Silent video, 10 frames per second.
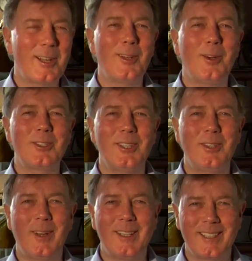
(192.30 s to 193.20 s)
Lost
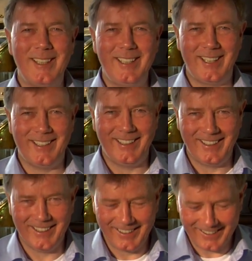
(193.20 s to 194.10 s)
in translation.
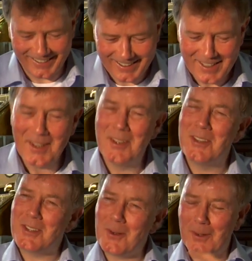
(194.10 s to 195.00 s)

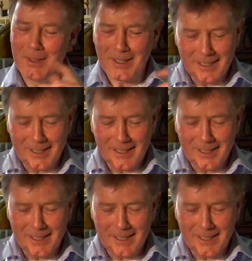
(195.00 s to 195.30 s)
So,